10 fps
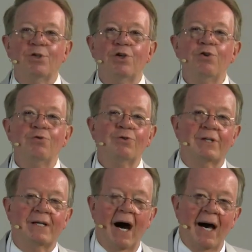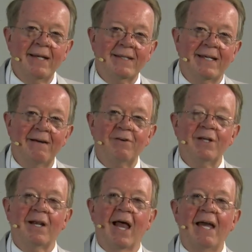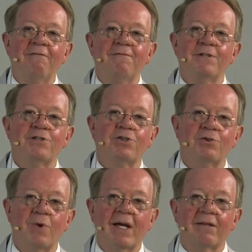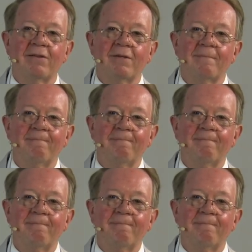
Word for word: new God given life and strength.